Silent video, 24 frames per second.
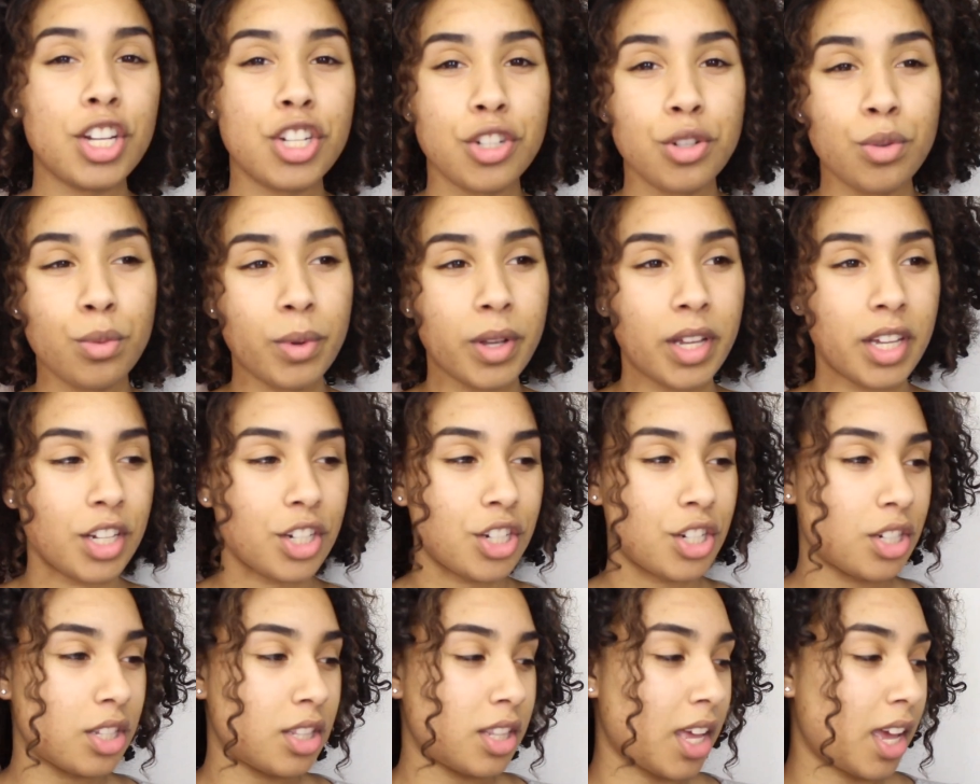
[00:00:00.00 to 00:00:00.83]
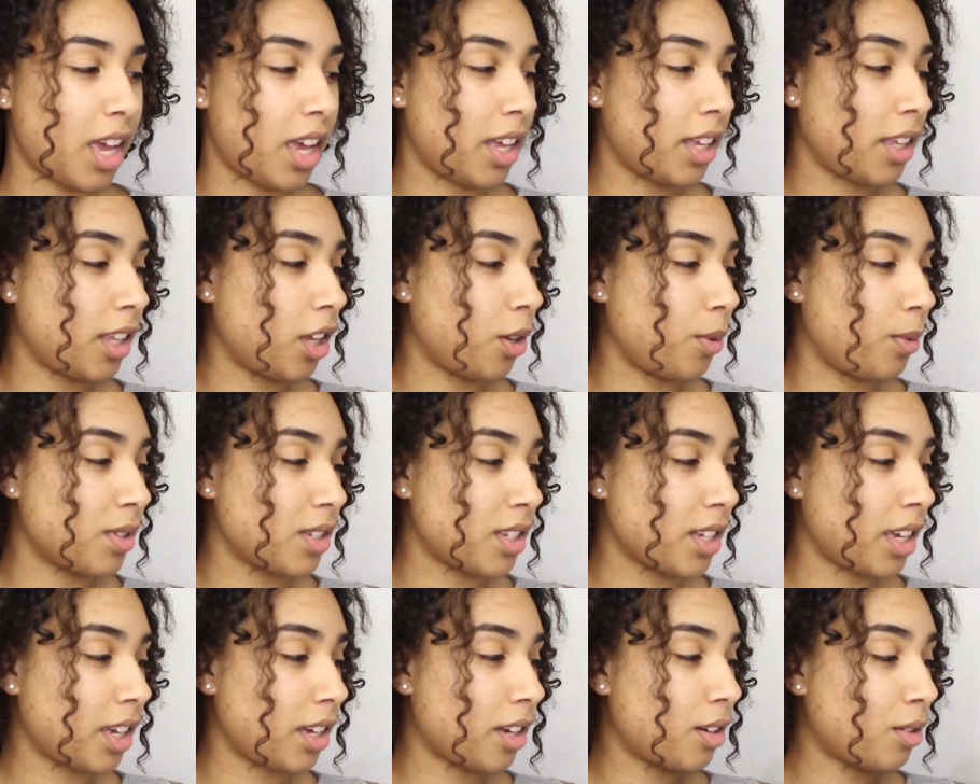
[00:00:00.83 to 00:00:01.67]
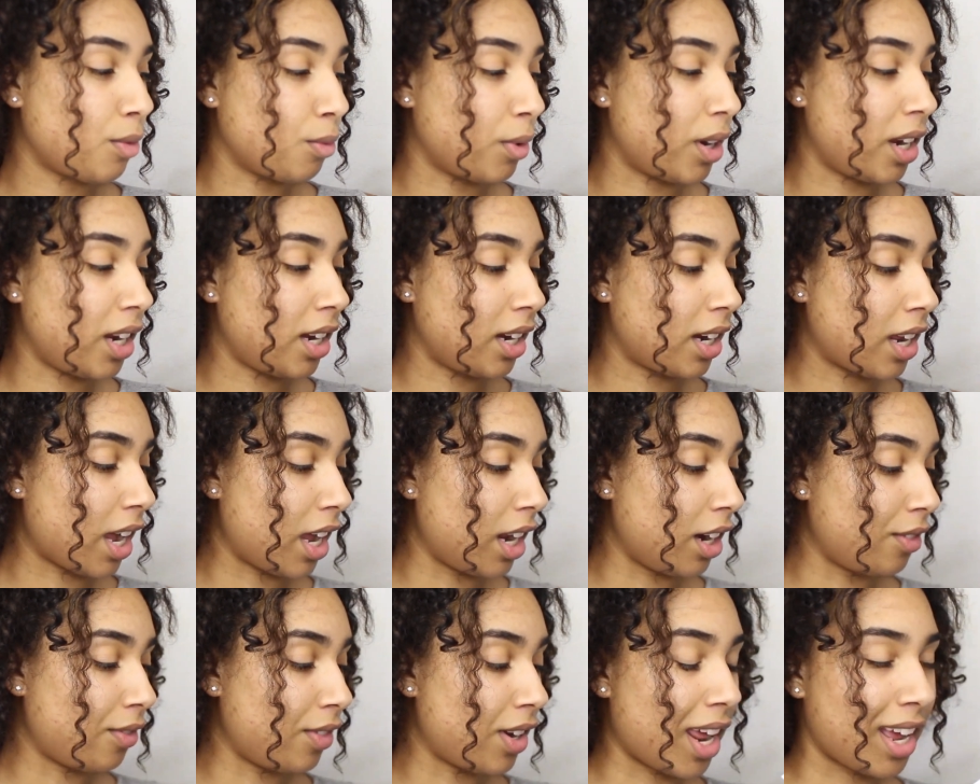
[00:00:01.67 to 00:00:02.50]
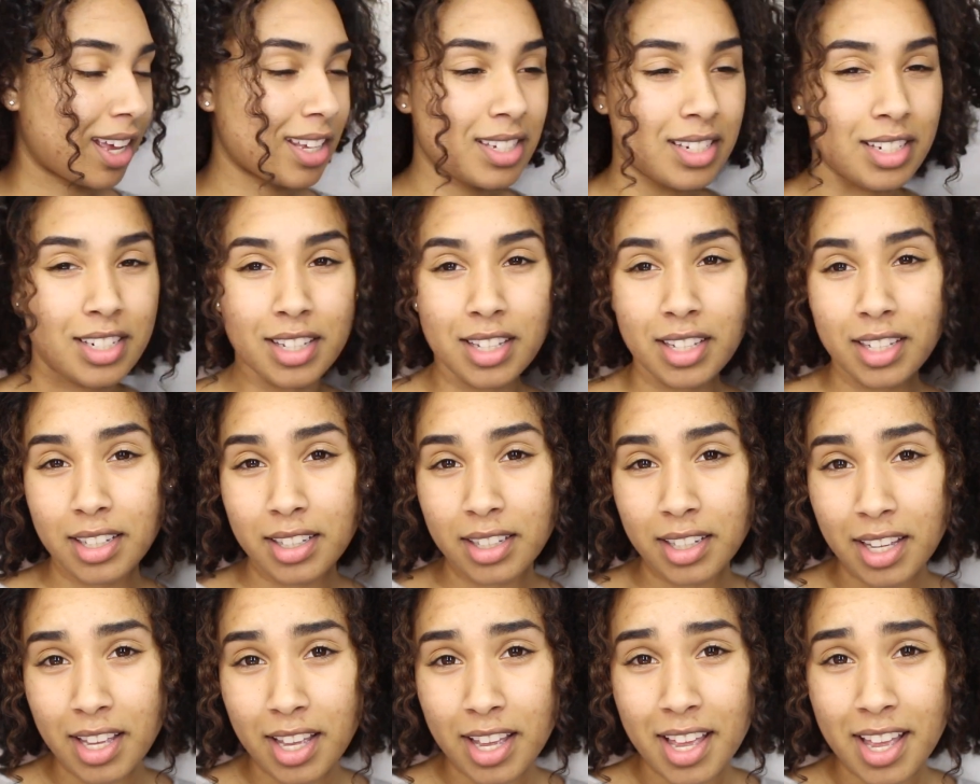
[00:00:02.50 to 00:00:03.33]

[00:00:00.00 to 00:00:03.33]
I do wish that it was like written kind of next to the